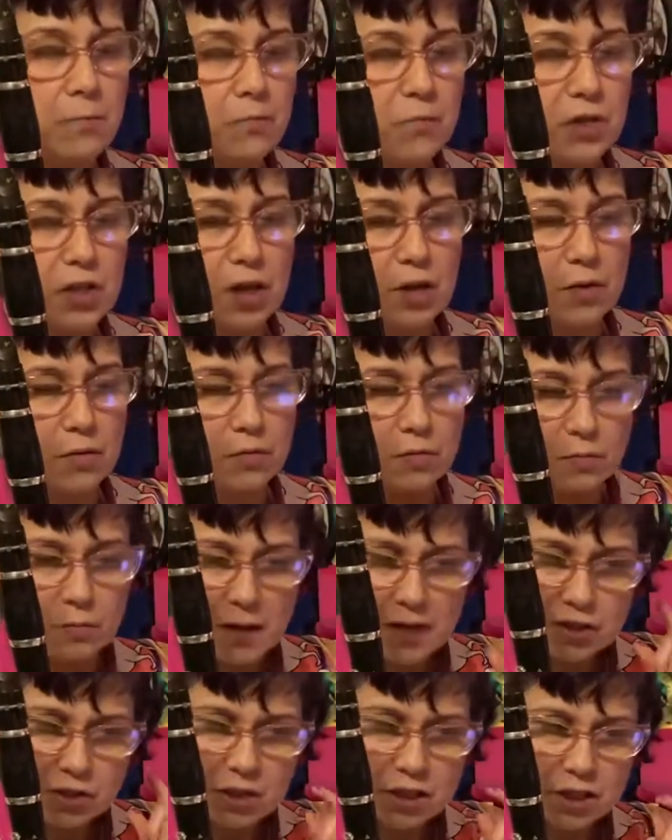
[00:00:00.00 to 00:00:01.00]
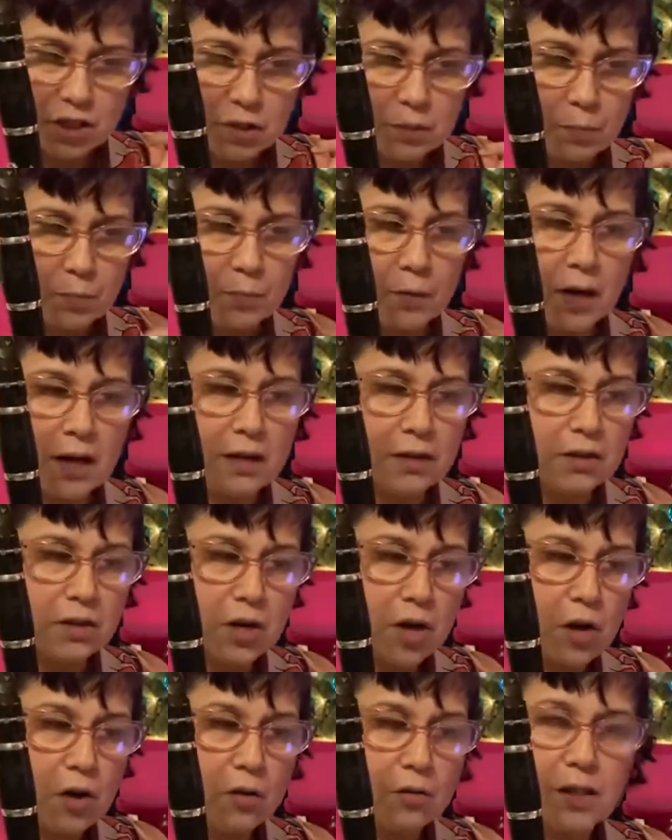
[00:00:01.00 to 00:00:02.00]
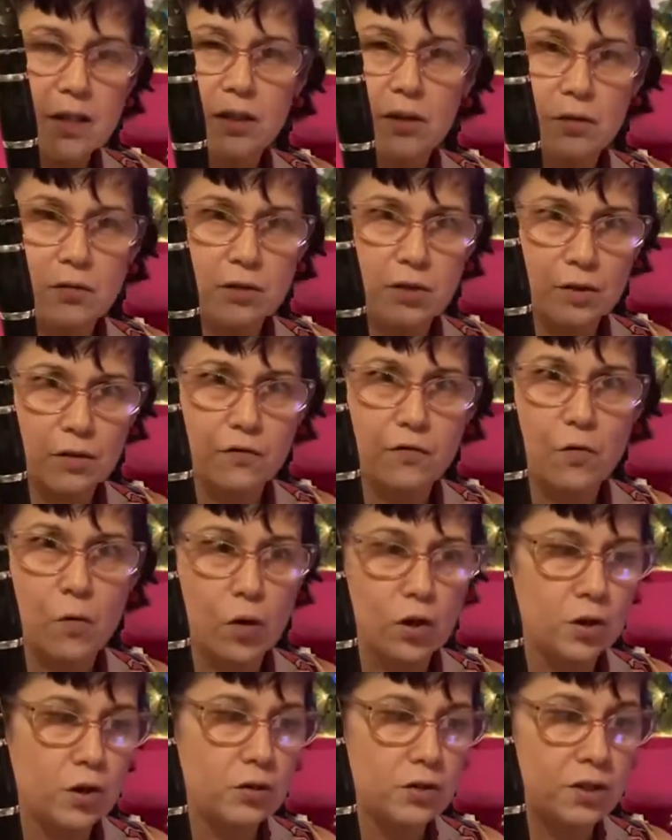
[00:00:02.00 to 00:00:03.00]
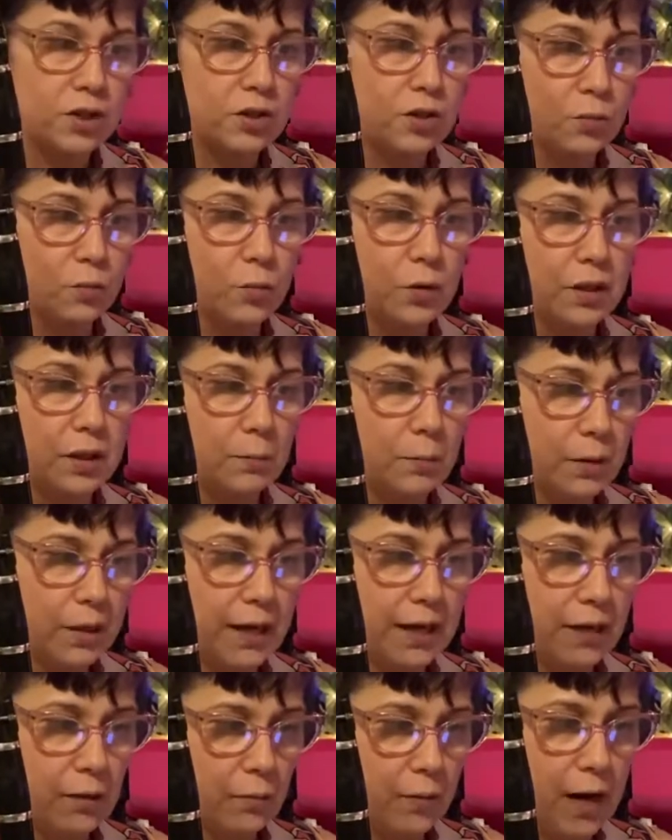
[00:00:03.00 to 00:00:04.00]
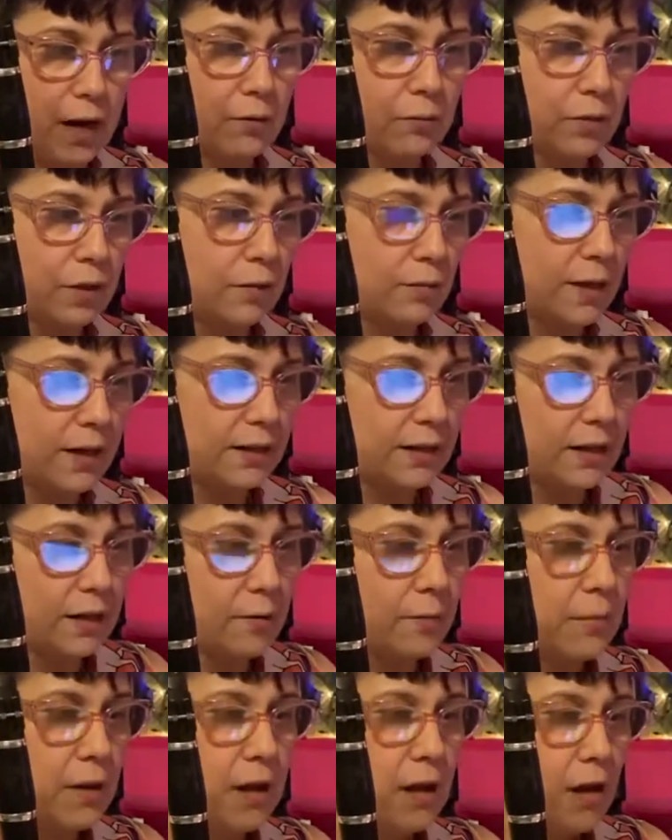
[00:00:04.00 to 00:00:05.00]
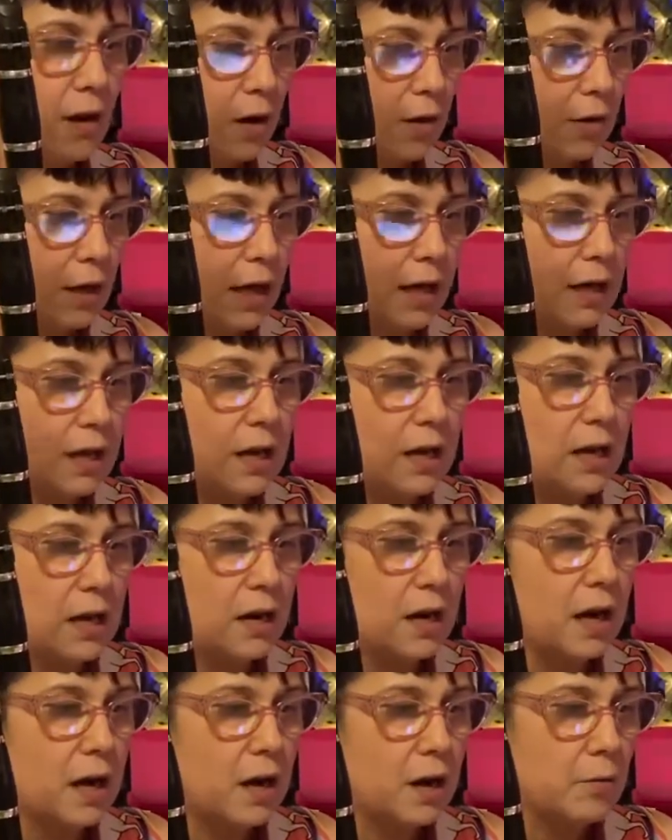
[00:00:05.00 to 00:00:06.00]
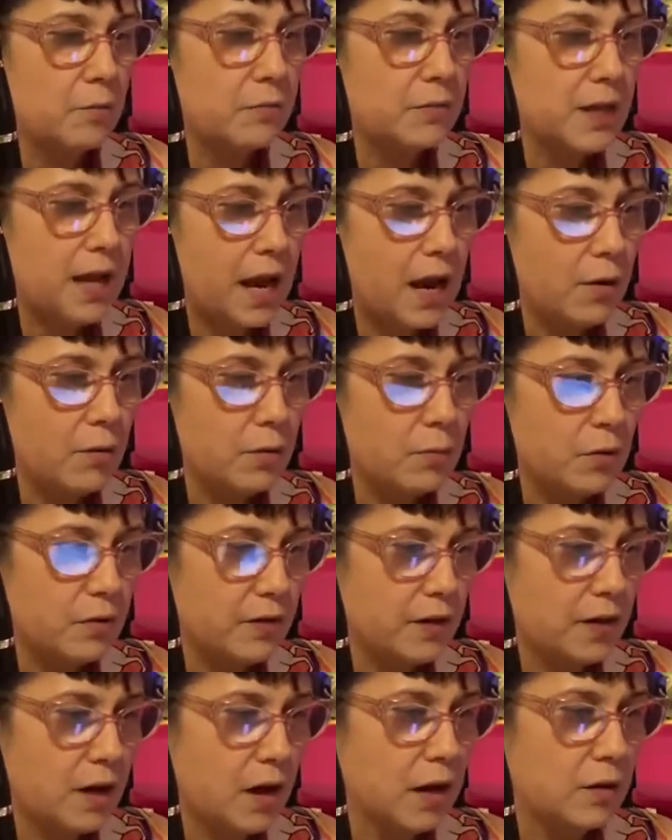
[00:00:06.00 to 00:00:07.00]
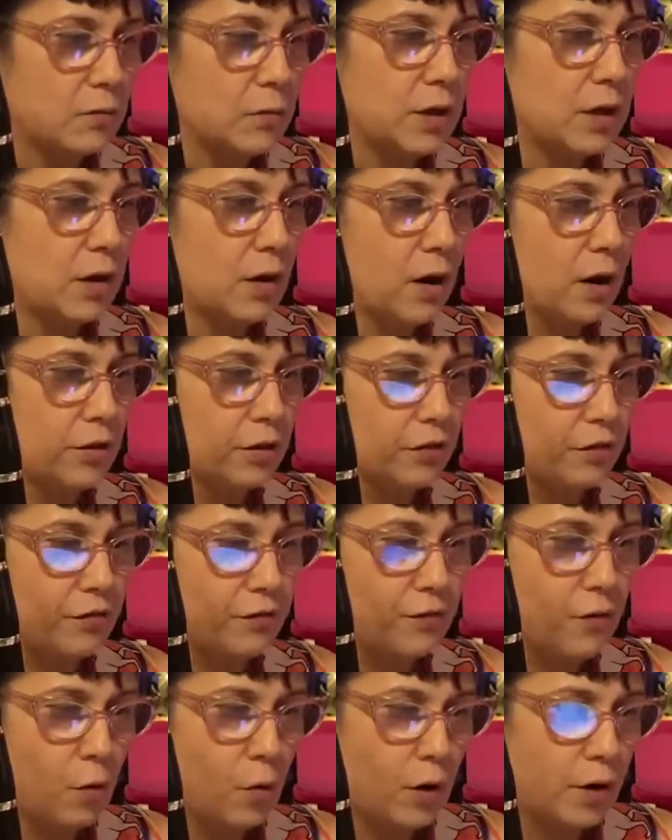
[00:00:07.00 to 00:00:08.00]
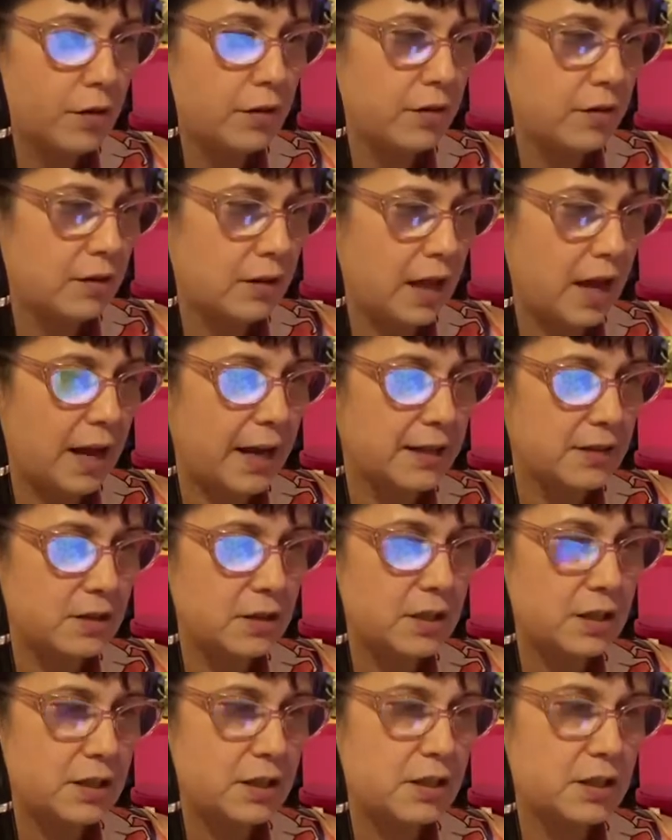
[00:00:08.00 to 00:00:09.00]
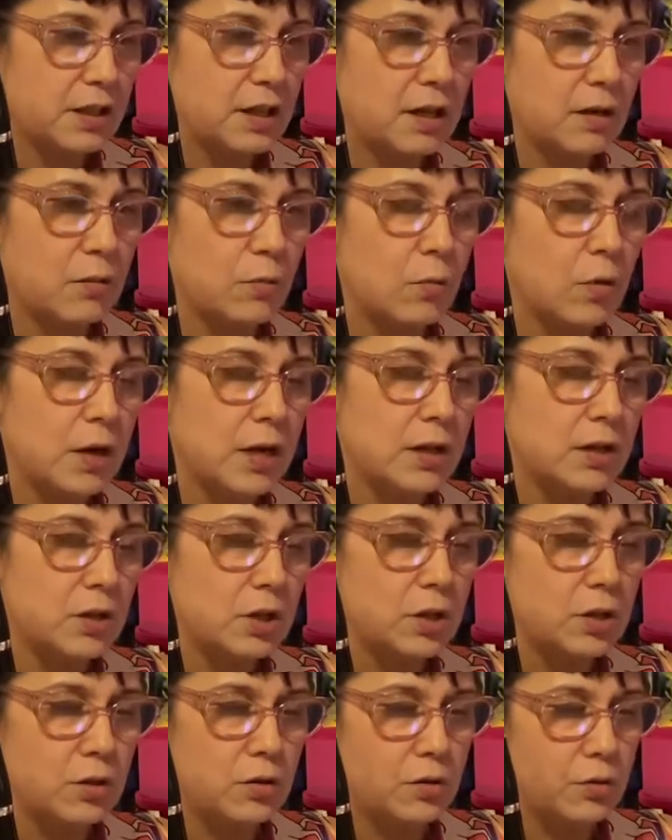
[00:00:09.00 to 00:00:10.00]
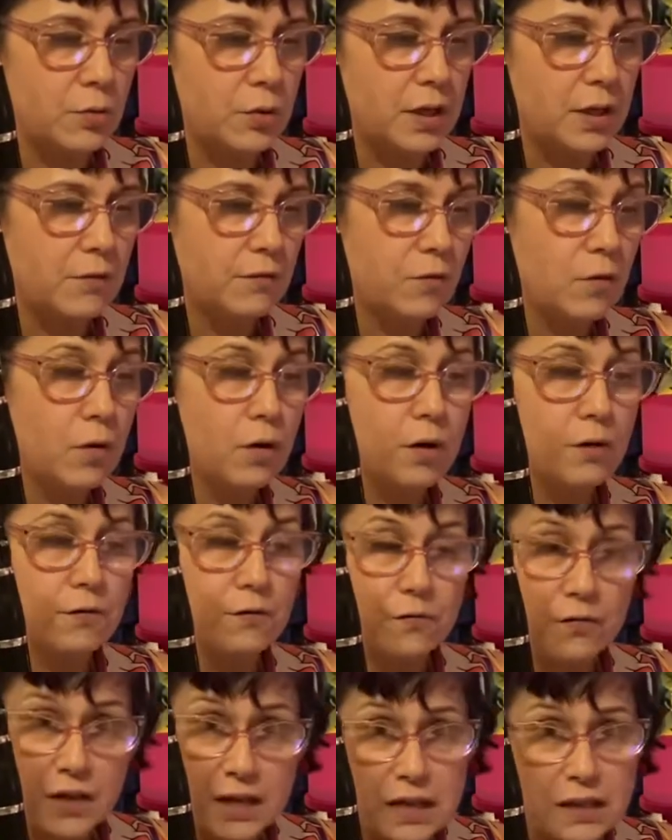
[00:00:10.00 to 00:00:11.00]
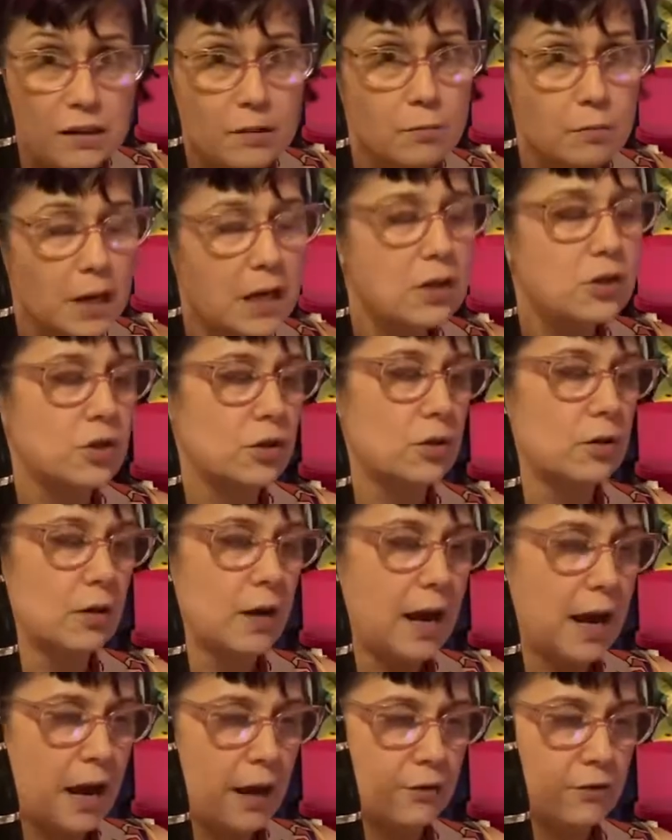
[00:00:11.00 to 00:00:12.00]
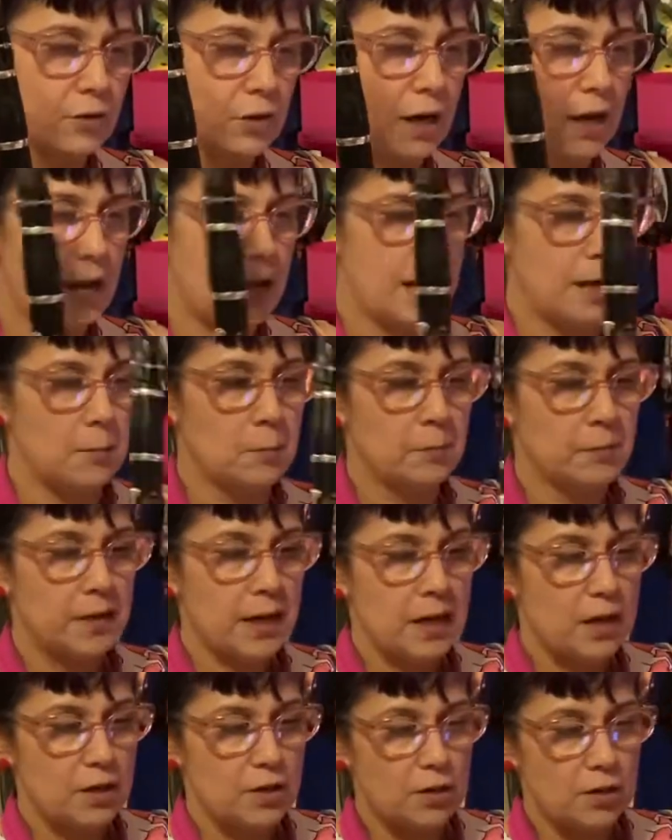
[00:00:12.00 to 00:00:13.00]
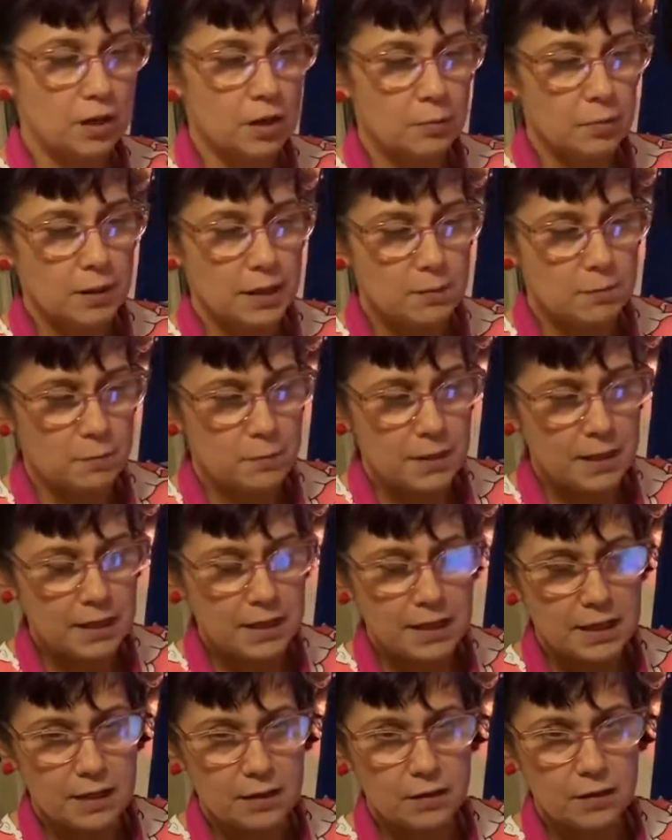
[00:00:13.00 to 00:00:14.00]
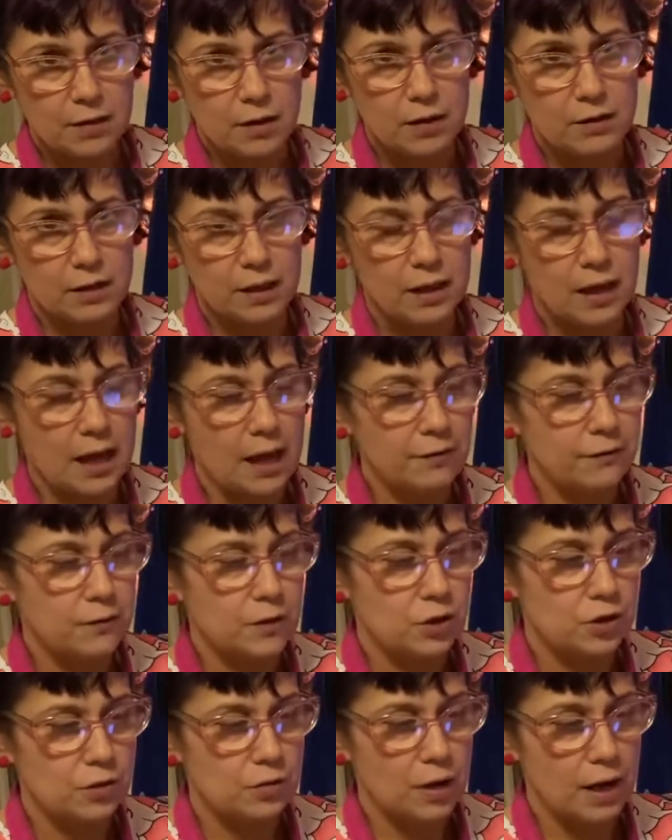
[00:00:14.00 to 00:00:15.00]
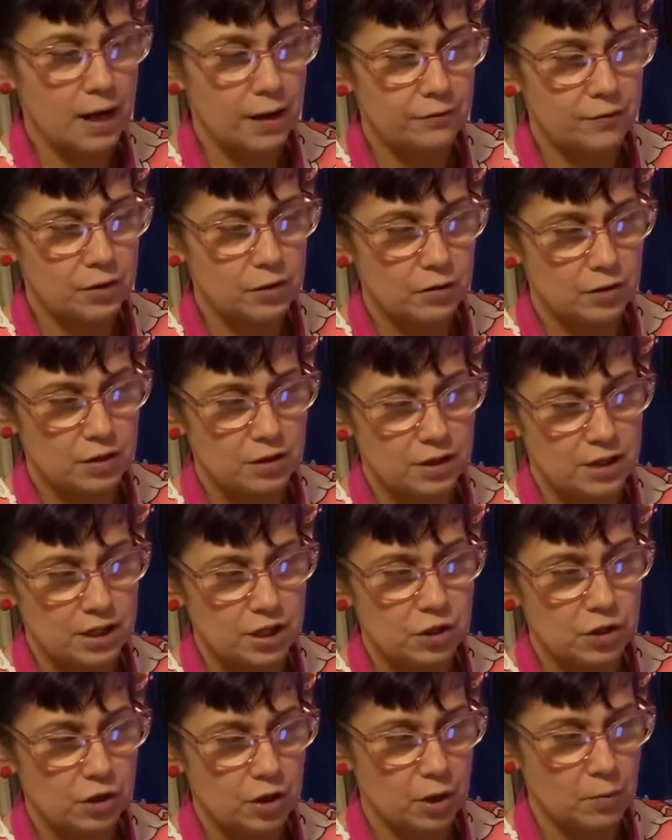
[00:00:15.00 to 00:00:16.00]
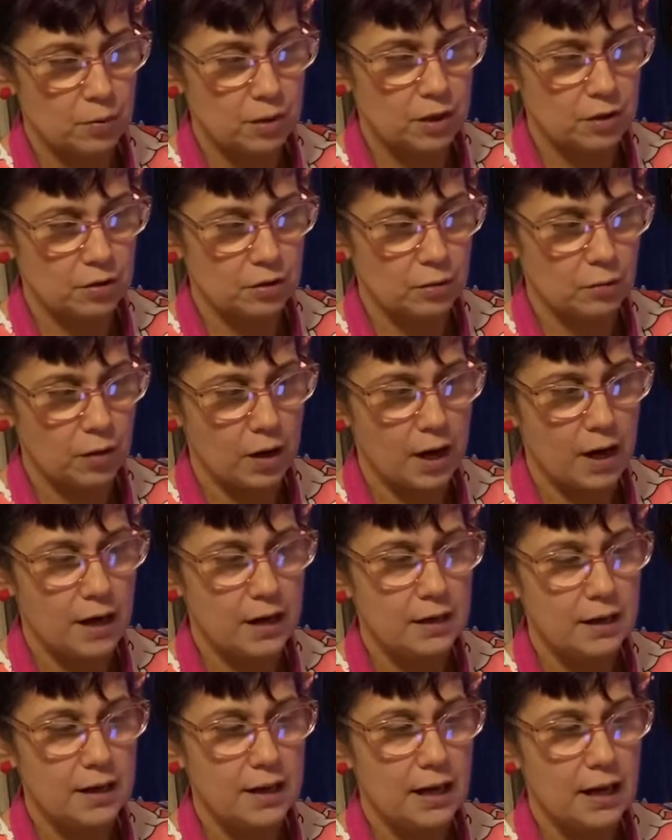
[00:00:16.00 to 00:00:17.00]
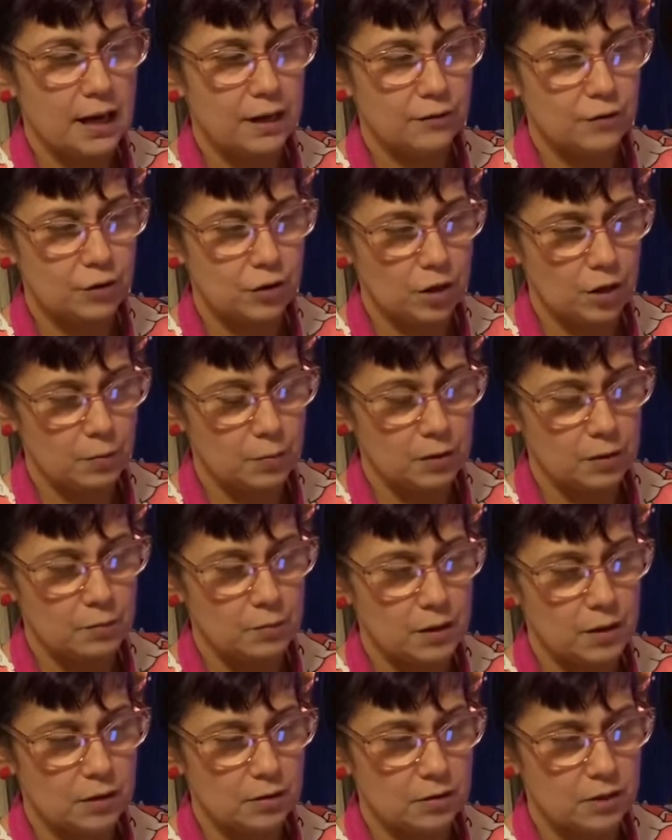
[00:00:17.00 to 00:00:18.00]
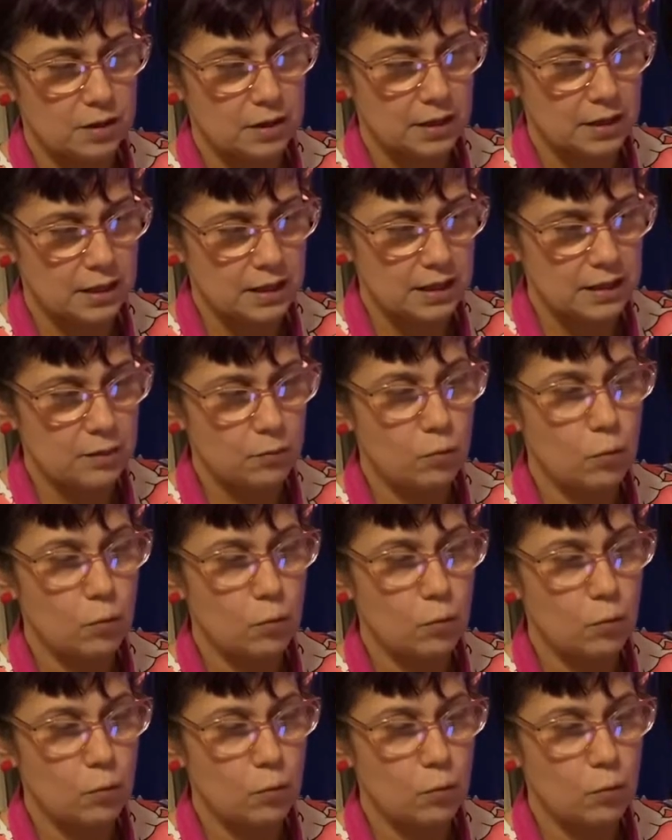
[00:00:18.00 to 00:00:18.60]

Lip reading: So make sure that you know that those are the 4 notes that you're really playing around with right there. Okay, now we're moving on. We are on the 4th line. So this is the 1, 2, 3, 4, 5th measure after A. You're going to play B here on the left because you have to go to D sharp here on the right, F sharp in the middle to E.